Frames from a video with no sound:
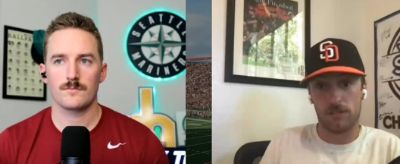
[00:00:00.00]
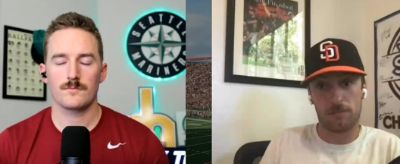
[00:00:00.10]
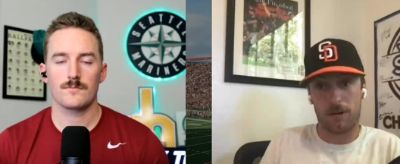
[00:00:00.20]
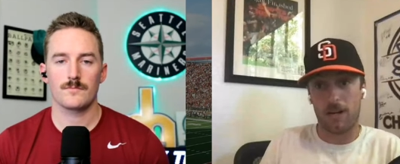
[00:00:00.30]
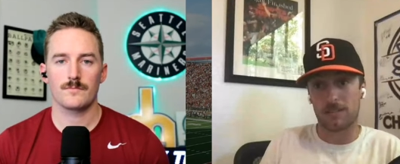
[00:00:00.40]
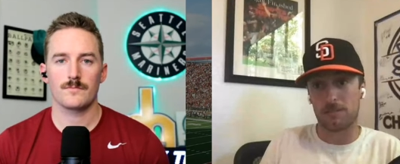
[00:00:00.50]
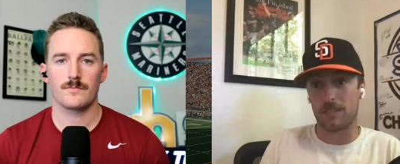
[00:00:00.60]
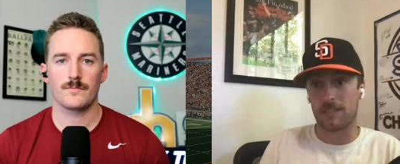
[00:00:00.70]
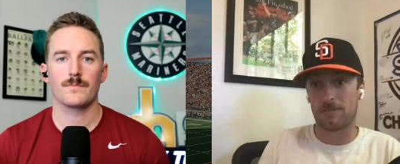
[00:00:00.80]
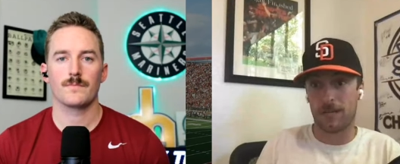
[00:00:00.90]
Speaker 1: U, you could
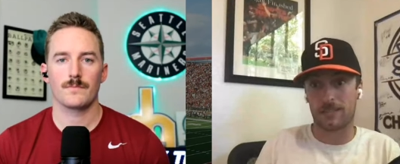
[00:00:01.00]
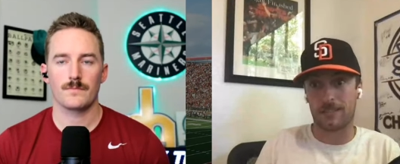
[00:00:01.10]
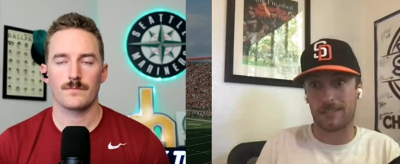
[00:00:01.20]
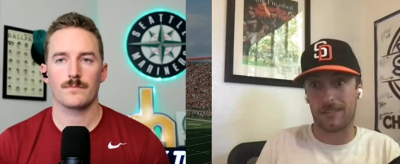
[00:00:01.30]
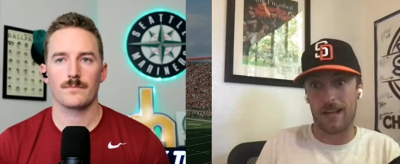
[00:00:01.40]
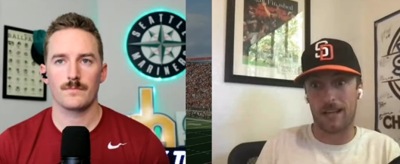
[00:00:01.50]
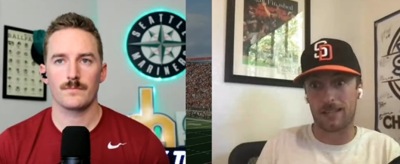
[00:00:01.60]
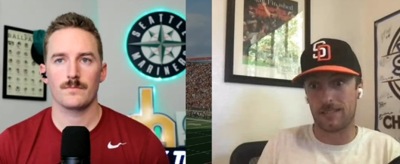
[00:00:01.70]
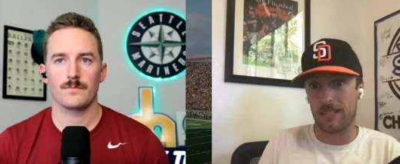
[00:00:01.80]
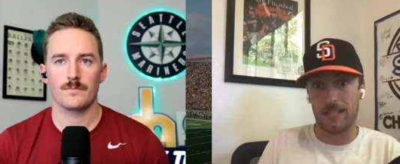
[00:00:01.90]
possibly expect to
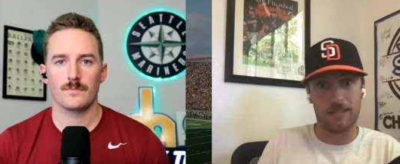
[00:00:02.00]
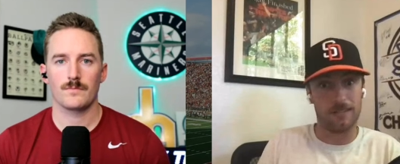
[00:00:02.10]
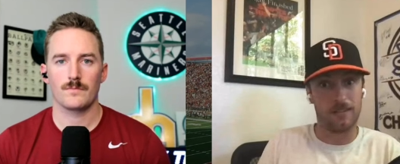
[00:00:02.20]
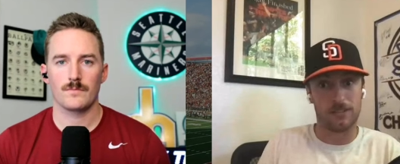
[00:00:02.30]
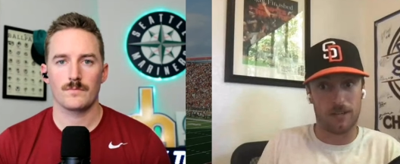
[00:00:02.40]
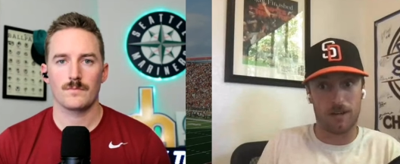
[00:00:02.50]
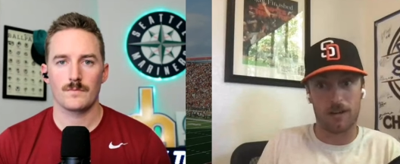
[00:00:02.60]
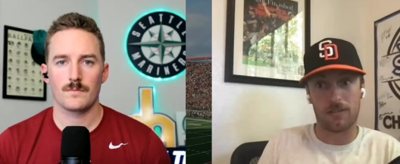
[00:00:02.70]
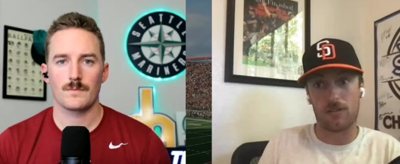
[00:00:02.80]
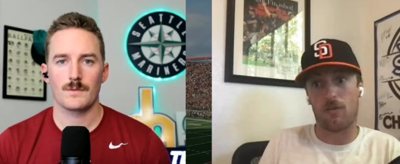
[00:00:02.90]
not see either
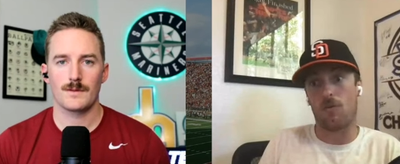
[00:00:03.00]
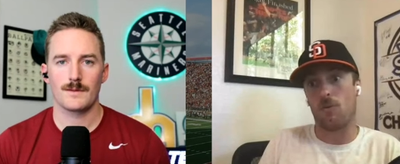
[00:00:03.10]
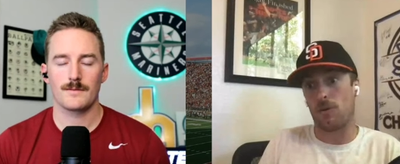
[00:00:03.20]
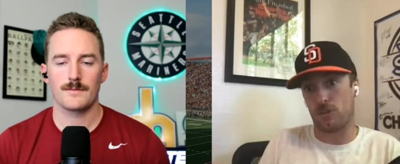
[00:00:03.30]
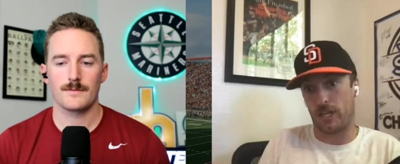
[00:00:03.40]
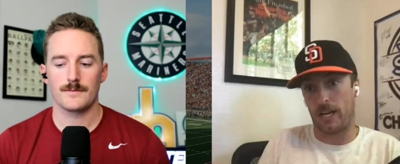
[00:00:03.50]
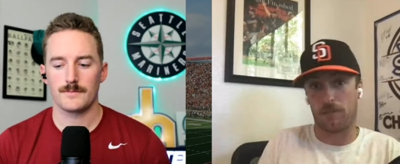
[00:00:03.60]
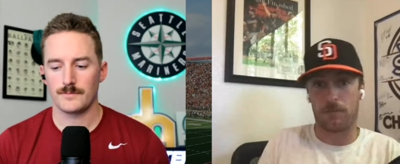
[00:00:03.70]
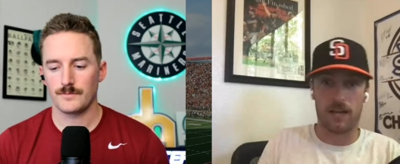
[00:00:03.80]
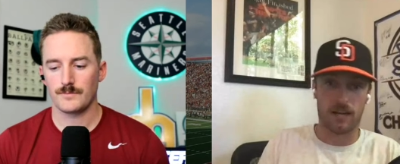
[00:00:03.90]
John or
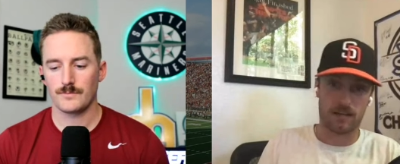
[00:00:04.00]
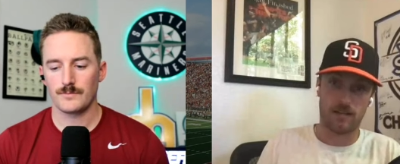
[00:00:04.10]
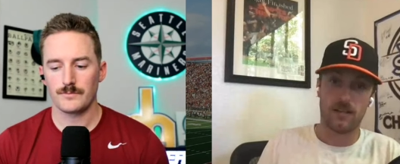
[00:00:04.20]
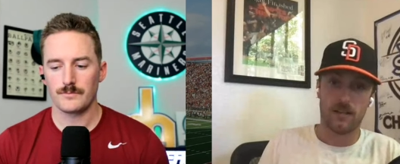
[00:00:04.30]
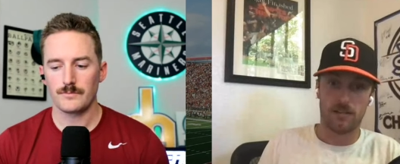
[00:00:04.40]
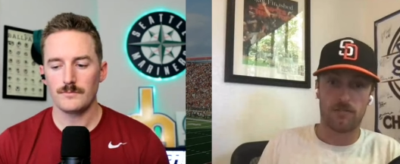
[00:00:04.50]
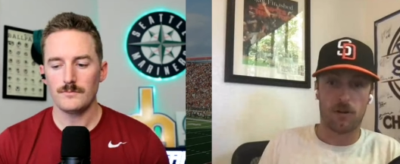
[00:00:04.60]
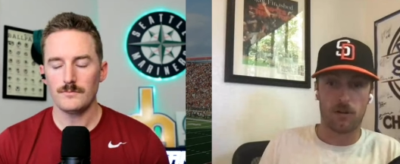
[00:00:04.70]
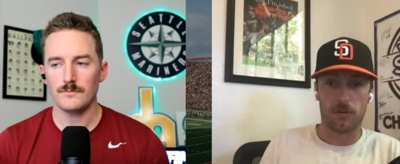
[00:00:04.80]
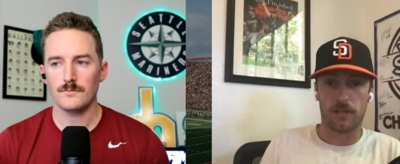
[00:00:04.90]
Jake back
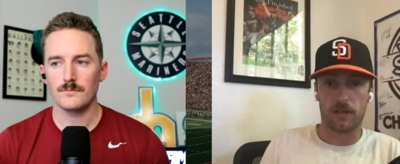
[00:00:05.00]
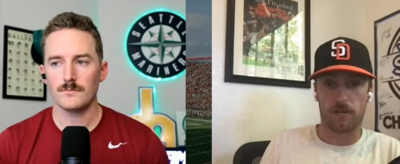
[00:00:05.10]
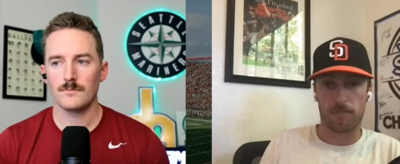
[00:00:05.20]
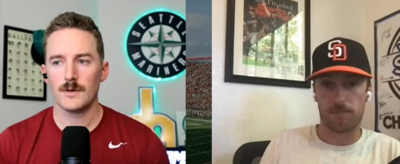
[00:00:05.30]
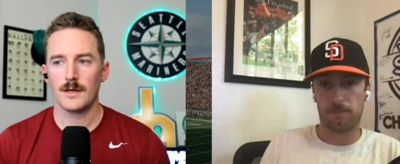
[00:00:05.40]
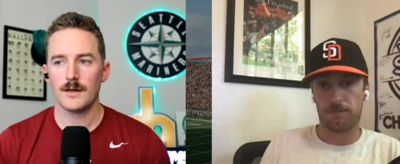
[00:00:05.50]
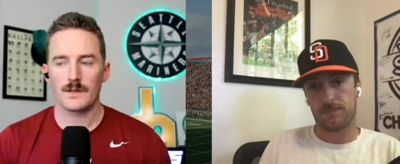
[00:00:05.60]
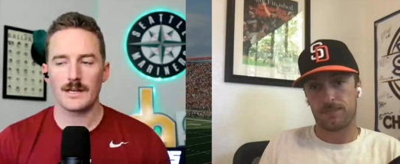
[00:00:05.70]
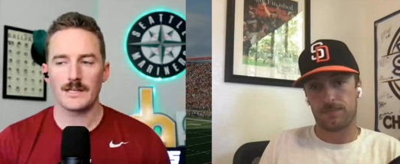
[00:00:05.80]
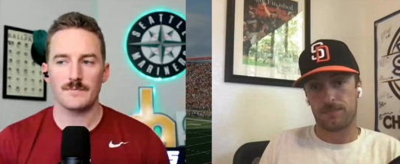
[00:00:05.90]
the following year.
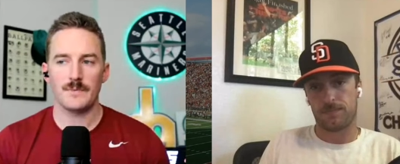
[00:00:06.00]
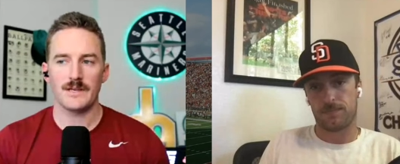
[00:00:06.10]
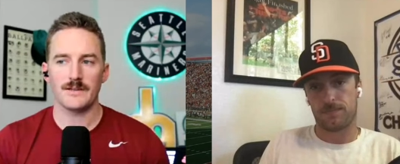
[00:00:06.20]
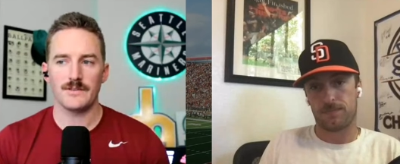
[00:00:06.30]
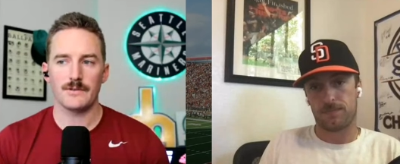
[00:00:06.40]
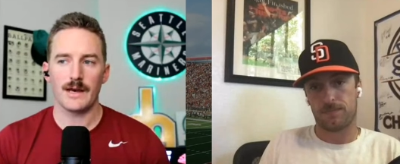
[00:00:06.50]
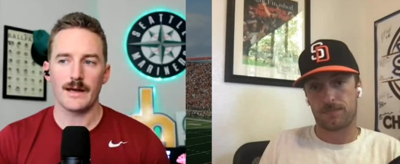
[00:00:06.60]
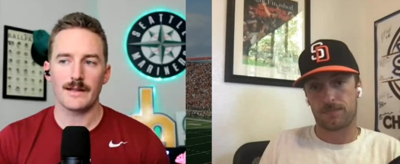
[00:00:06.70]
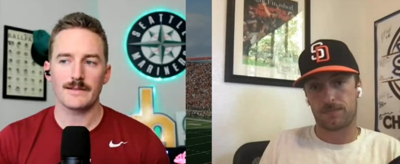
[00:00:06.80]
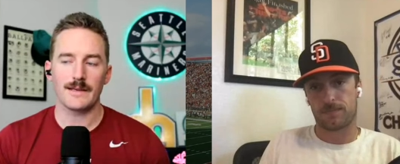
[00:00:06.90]
Speaker 2: Kind of speaking to
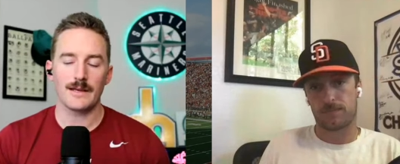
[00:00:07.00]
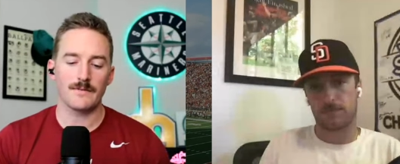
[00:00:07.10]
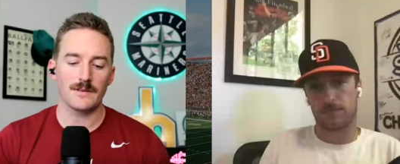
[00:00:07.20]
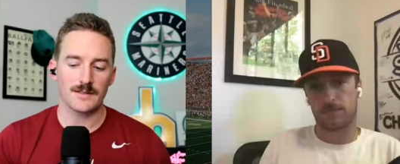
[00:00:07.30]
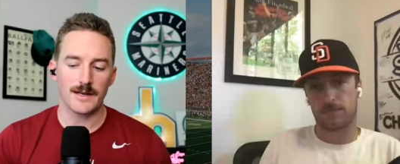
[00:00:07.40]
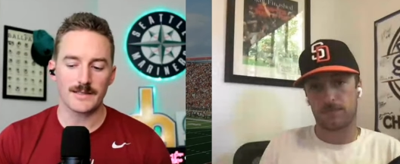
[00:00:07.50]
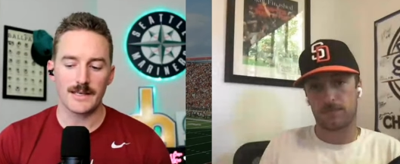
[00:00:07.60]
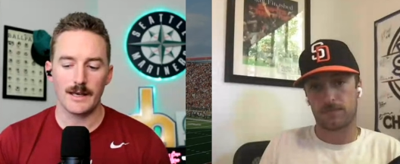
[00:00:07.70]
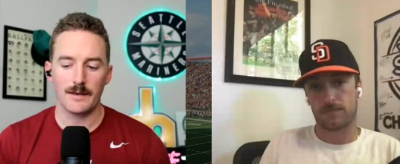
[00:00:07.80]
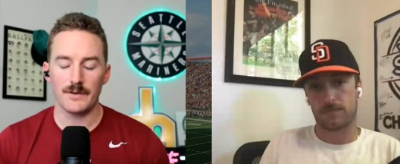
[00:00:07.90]
that, at the end of this last
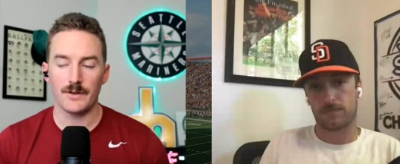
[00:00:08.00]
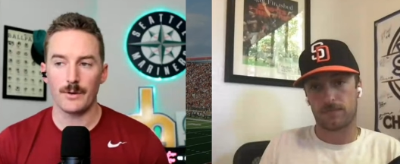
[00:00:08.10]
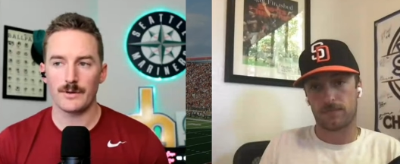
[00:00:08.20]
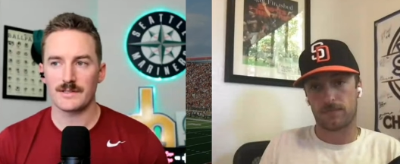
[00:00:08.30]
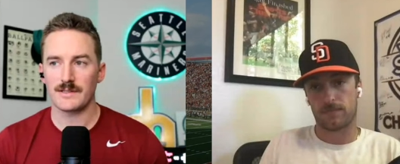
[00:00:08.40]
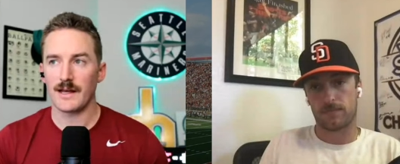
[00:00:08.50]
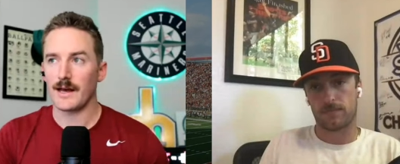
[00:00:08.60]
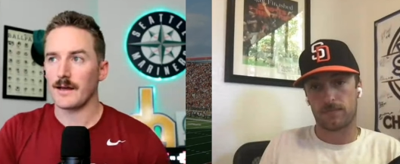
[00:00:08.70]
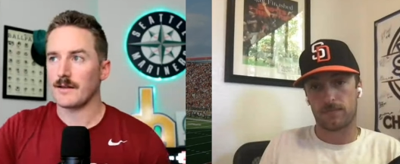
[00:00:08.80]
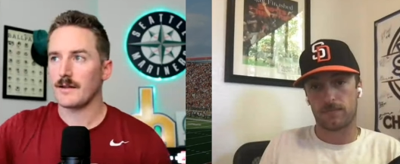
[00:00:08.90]
game, you noticed
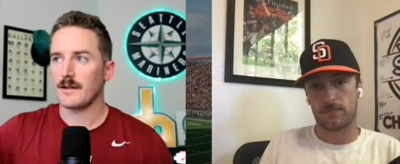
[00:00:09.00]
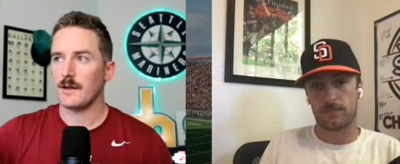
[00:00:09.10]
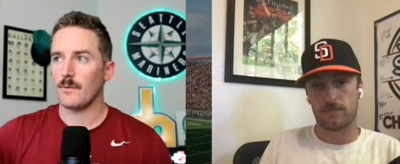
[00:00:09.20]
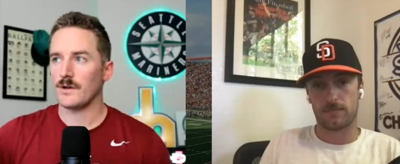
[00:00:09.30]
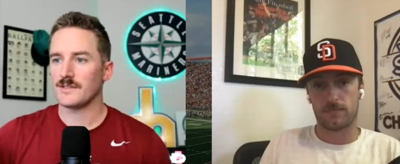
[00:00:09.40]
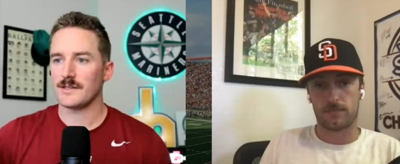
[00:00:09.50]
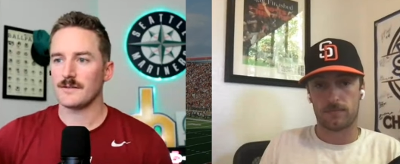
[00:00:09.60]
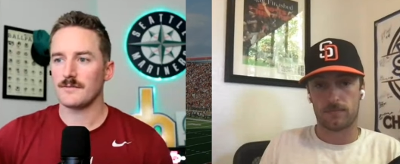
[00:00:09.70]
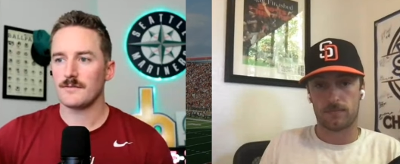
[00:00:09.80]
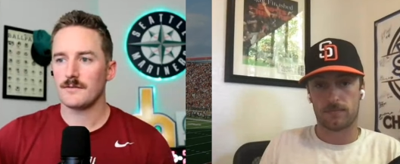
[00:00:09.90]
that it
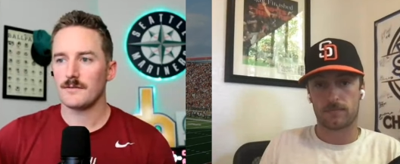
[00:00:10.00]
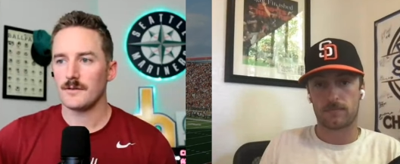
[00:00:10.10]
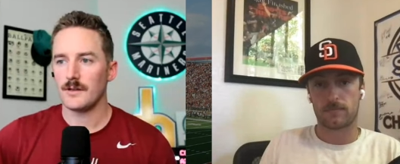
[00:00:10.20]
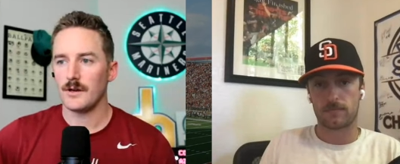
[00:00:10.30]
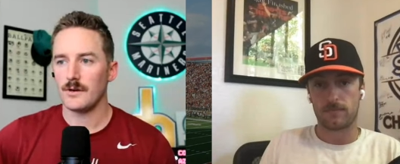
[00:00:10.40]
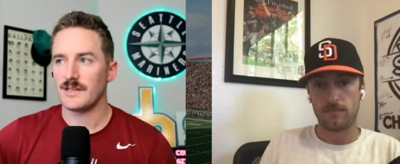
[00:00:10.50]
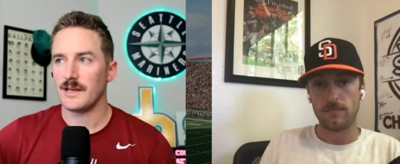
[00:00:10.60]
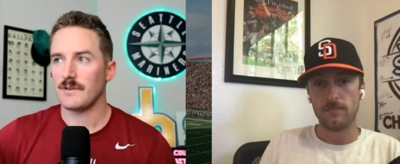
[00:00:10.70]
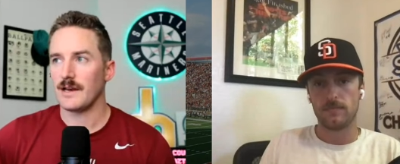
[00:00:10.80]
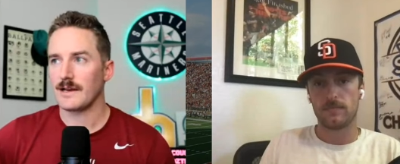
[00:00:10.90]
wasn't, you know,
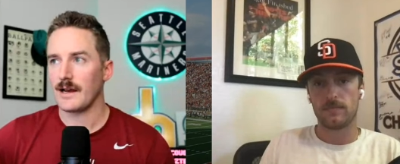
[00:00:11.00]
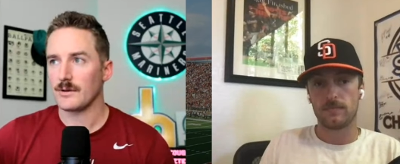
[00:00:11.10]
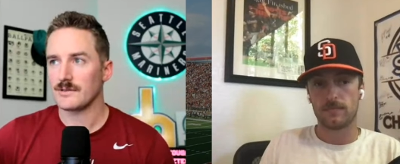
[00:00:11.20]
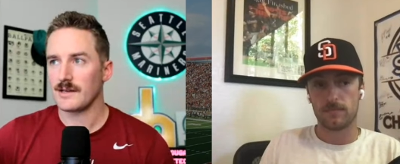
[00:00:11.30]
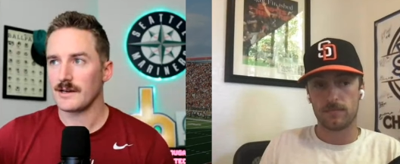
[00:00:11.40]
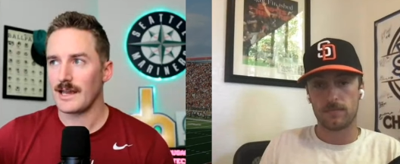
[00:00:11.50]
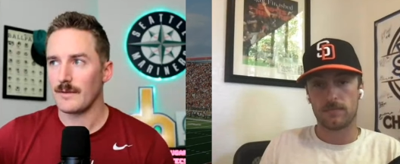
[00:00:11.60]
Zevi Eckhaus that